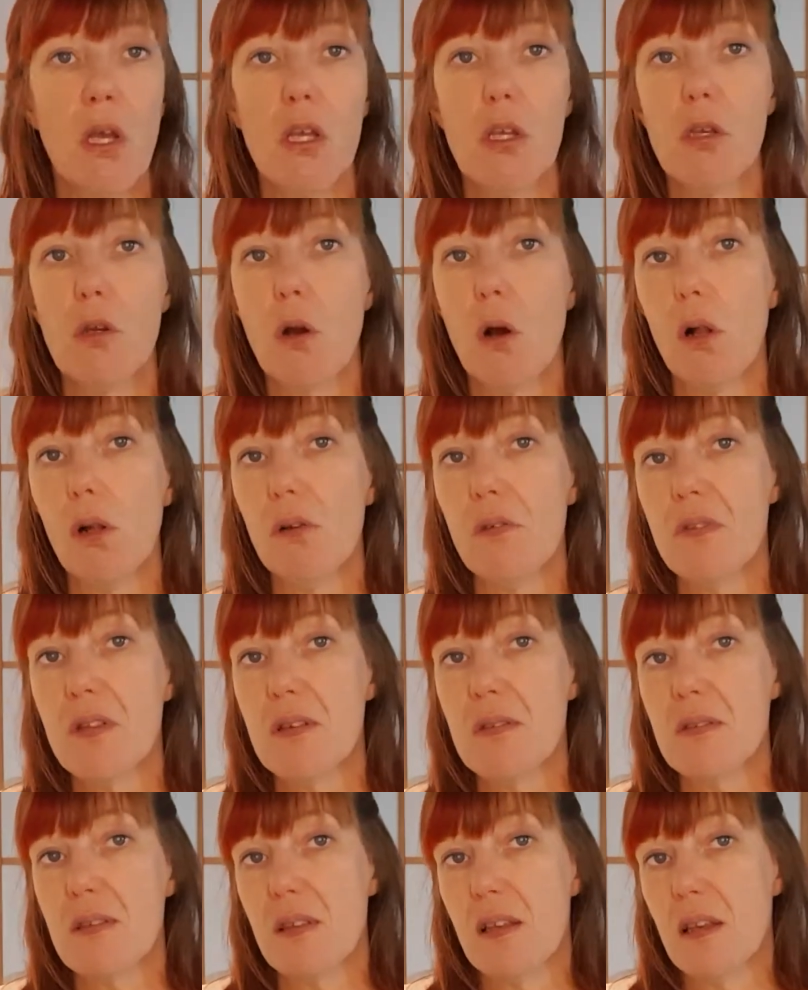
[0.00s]
You know, all of
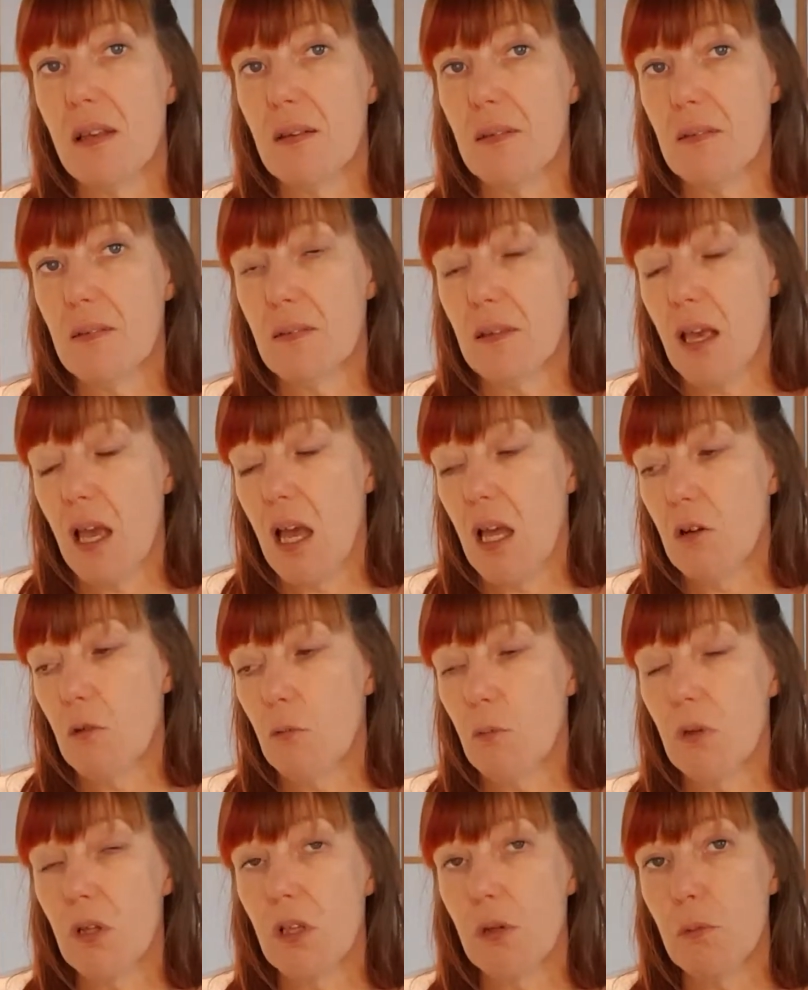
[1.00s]
these things can
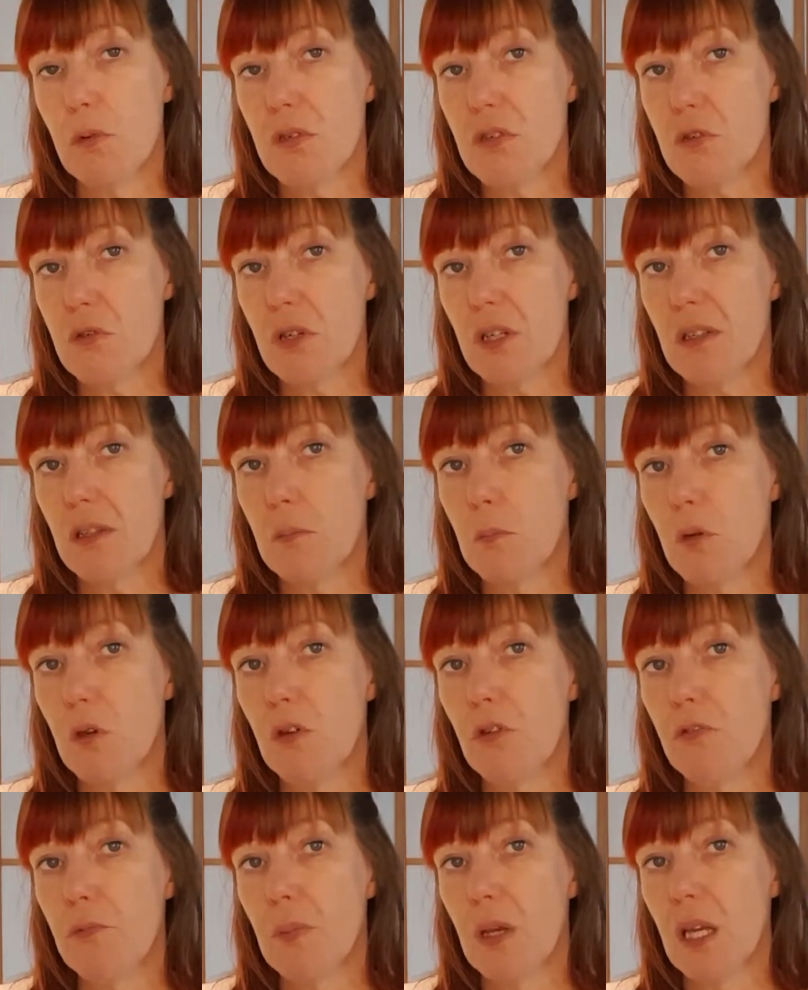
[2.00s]
really restrict the
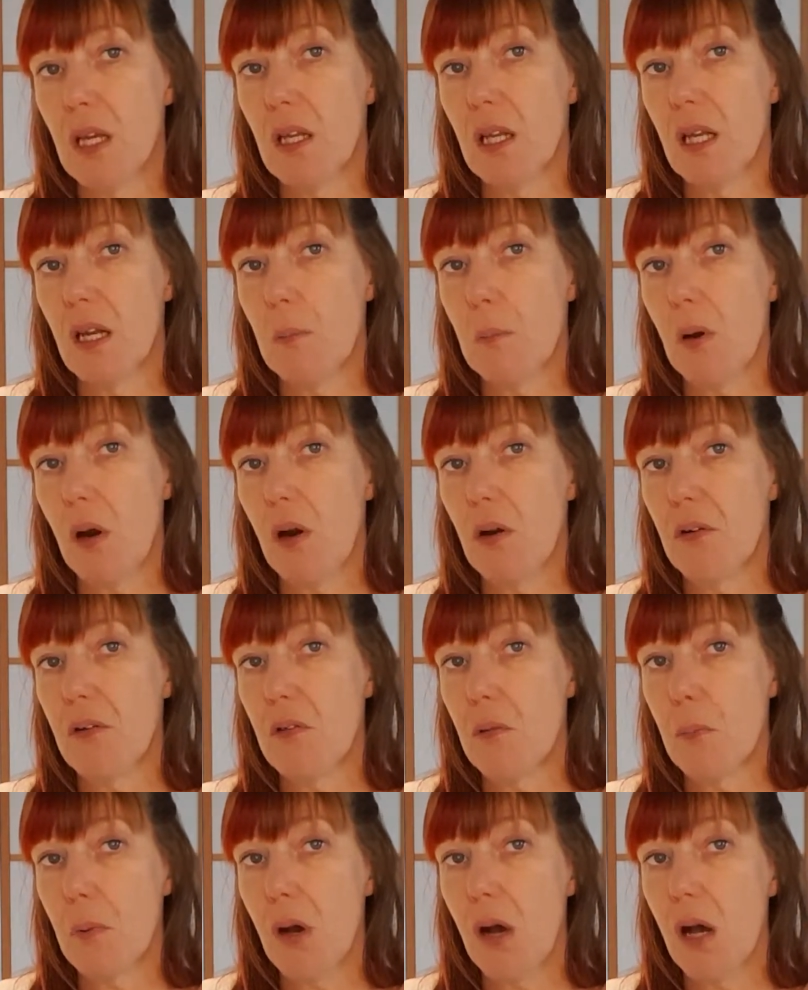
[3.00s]
movement in a part of
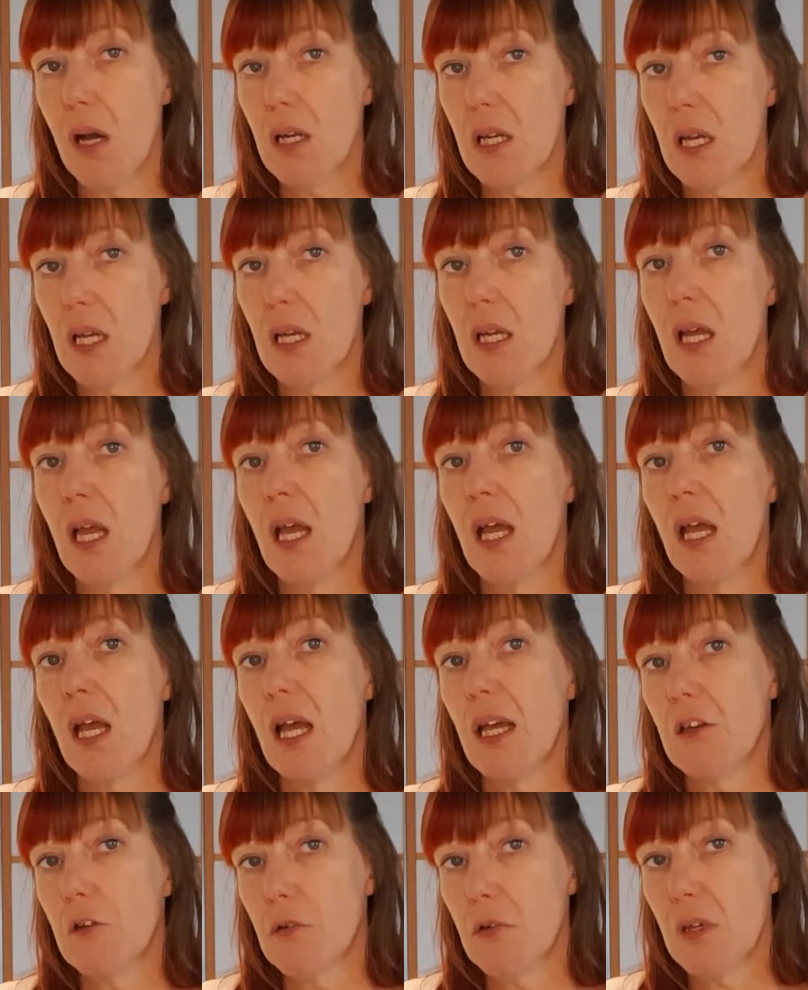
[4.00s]
the body
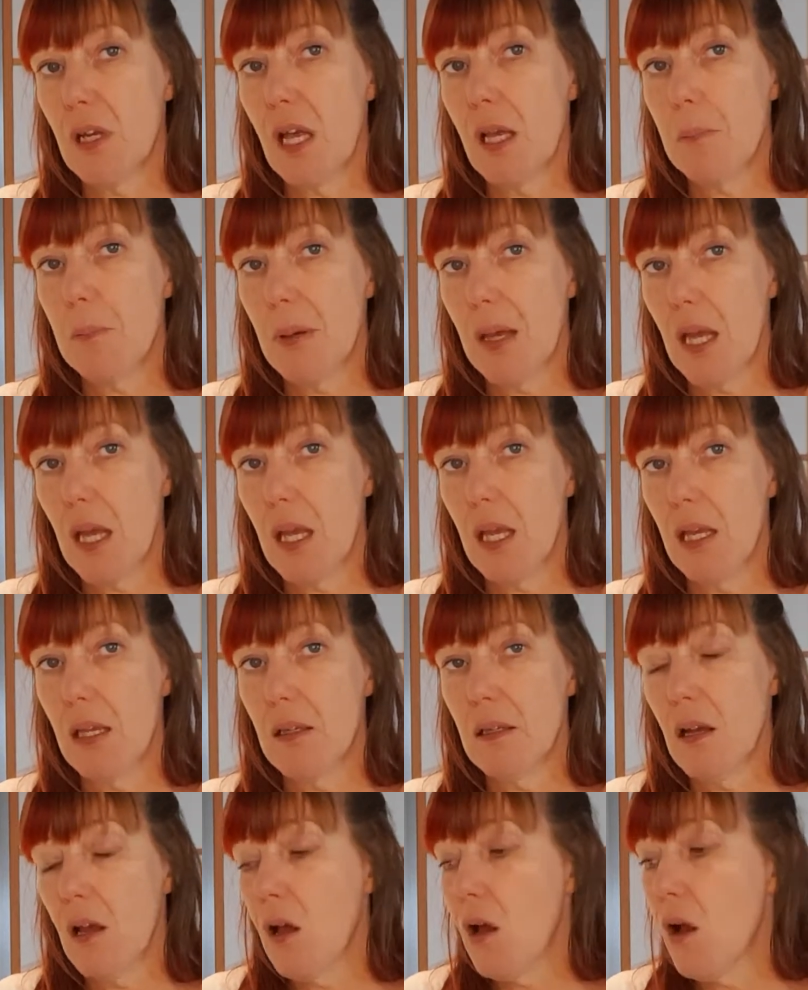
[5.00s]
and create pain.